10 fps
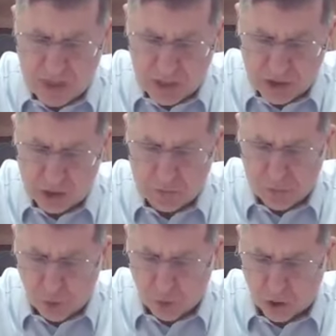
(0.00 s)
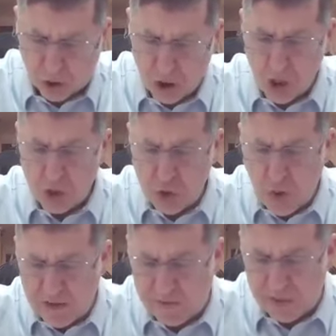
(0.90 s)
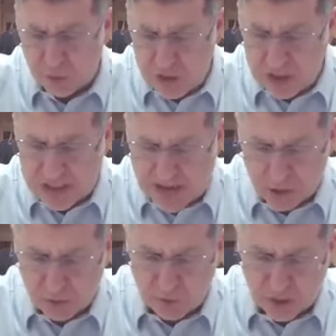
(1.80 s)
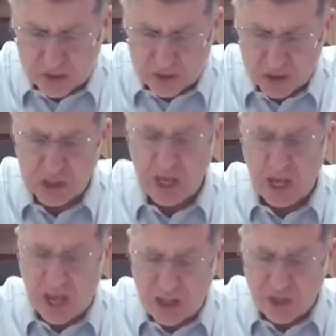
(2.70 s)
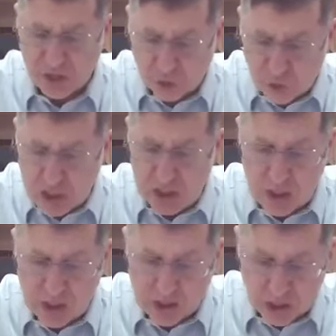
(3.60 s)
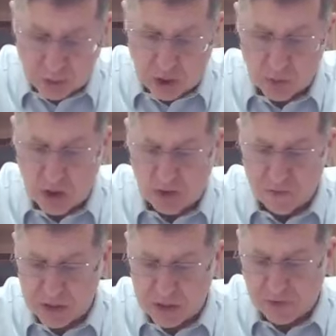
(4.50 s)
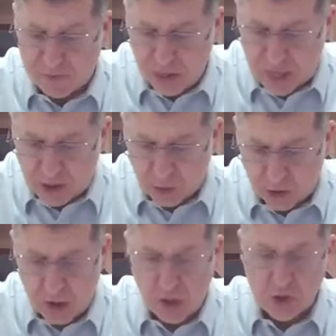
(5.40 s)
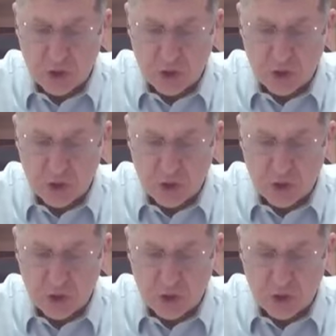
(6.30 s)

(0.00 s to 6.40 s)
that isn't poor, you have three sacrifices and three isaron of mincha flour.